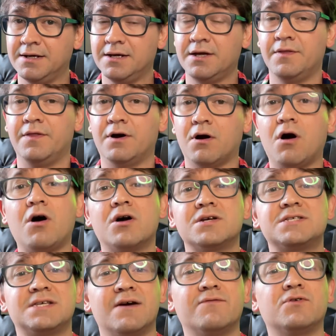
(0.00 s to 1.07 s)
There are
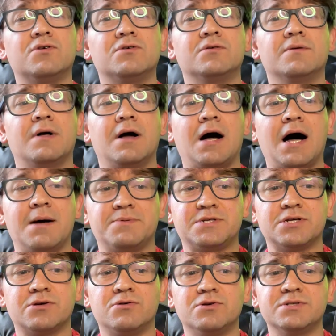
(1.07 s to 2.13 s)
several
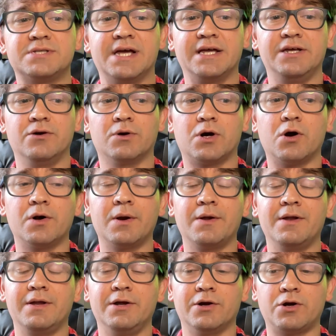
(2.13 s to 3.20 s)
obstacles that you're
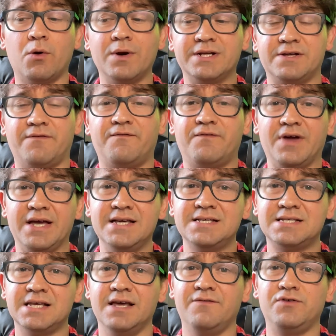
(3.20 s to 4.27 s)
going to
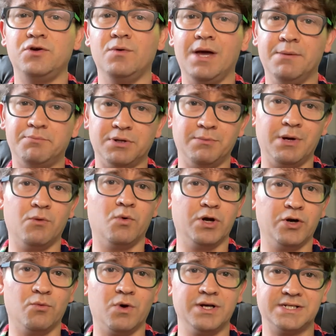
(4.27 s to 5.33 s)
face if you implement
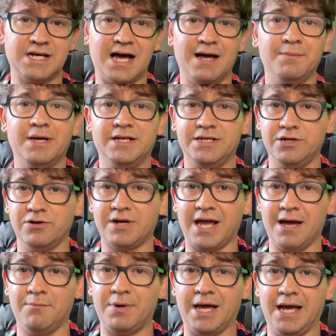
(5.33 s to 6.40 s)
one-to-one time into your
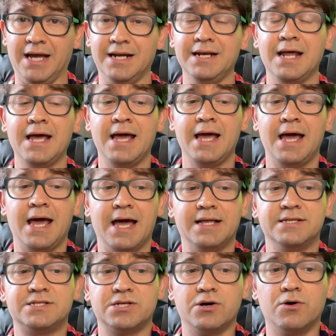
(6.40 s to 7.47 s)
campaign.
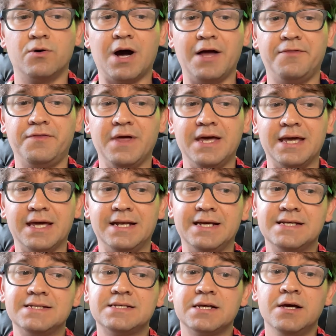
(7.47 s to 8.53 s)
And so I think it
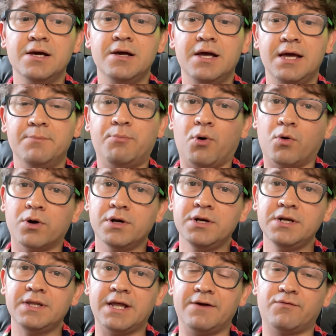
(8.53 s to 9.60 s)
is
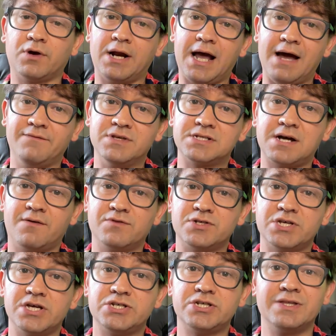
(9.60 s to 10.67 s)
important that if we're going to have this
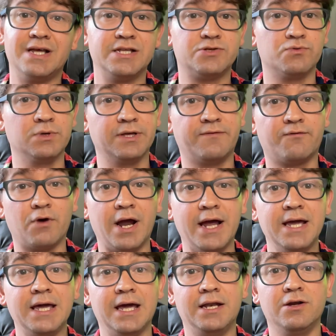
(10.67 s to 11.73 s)
conversation, that it's really
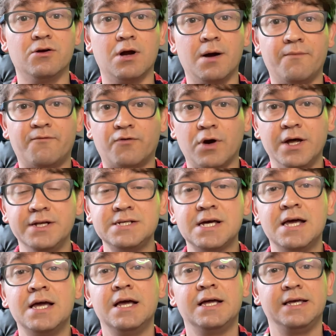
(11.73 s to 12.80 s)
frank and you're upfront.
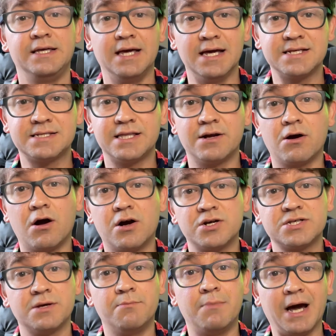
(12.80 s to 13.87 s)
Yes, there are
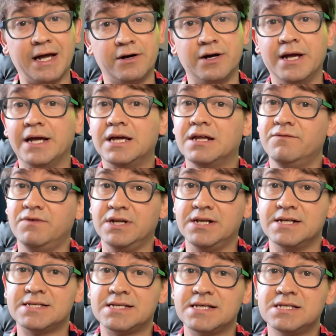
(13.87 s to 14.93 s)
some minor
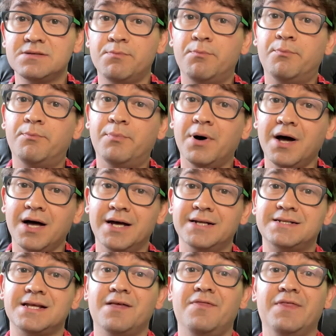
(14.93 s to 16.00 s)
inconveniences,
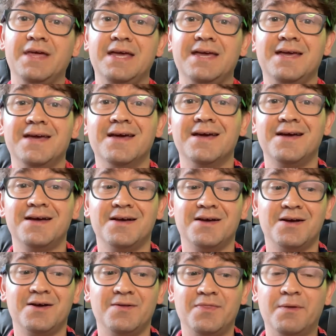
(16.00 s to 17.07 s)
but the
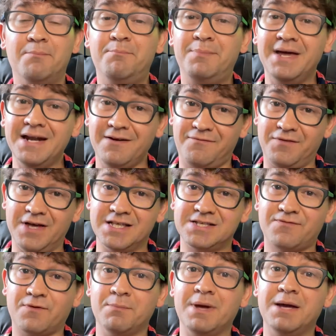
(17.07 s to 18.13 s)
benefits
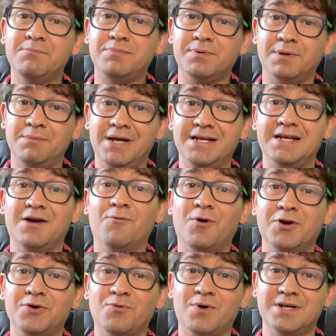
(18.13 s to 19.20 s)
from implementing
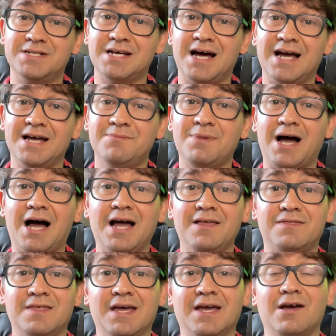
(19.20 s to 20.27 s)
one-to-one time, I
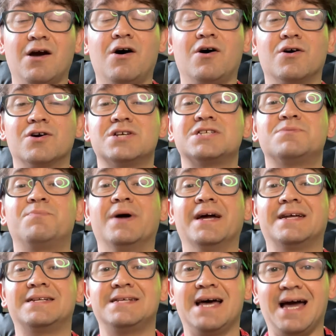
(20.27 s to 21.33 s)
think, are
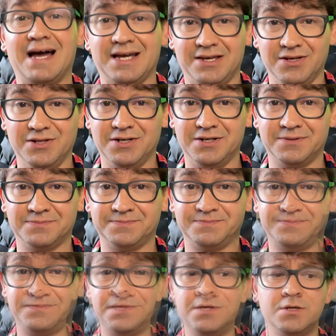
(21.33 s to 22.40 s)
spectacular.
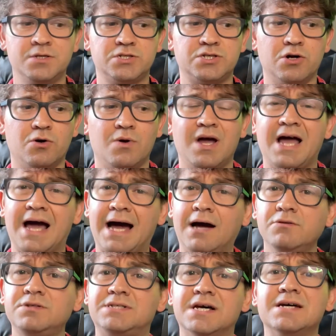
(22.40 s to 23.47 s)
So, how
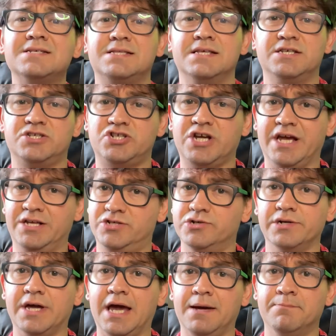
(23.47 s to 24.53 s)
does this change your
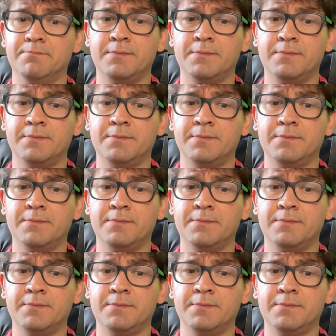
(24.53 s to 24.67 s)
game?